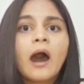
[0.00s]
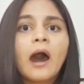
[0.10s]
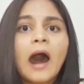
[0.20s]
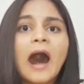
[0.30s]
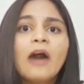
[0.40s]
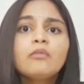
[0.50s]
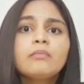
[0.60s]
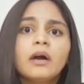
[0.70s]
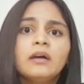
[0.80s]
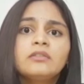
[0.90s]
how
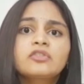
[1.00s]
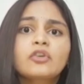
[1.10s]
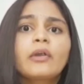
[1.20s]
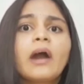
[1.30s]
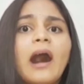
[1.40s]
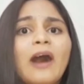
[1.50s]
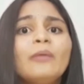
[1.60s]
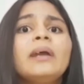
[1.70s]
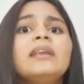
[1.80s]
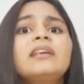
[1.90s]
much or how
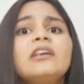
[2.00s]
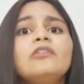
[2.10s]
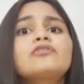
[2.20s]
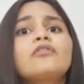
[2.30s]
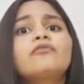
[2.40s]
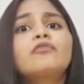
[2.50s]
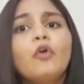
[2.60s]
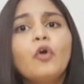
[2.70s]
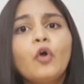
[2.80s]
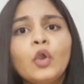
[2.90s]
many kilos of
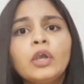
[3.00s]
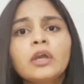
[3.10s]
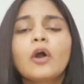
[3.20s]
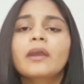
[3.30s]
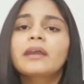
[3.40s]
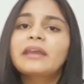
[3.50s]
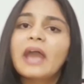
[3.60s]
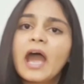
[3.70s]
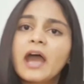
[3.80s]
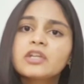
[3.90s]
gold or
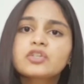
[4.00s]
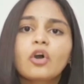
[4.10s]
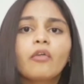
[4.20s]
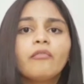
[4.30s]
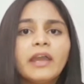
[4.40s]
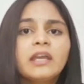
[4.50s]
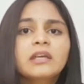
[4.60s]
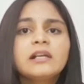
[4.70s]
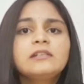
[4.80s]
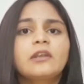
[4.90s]
cash or
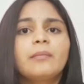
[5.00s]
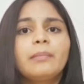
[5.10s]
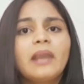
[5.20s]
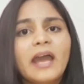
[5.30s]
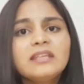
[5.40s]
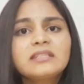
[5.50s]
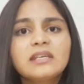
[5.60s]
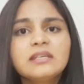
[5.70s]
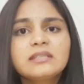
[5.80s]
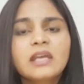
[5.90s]
vehicles or
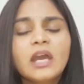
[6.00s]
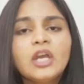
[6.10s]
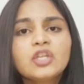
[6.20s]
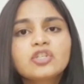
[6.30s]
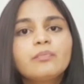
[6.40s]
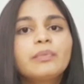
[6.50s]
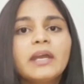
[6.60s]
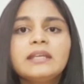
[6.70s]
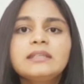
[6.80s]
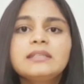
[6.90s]
appliances she
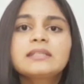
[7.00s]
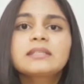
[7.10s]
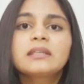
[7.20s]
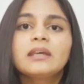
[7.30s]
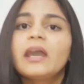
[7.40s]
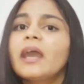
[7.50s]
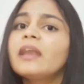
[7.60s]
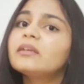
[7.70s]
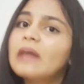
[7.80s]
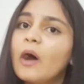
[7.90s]
brings
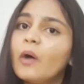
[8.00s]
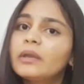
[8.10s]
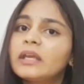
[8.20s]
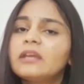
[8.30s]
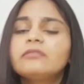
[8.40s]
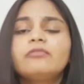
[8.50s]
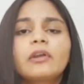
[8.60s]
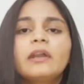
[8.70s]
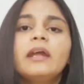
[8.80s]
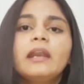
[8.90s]
in dowry for
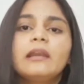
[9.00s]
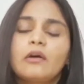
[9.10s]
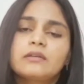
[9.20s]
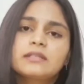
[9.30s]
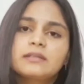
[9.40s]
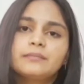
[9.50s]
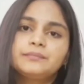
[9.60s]
her in-laws.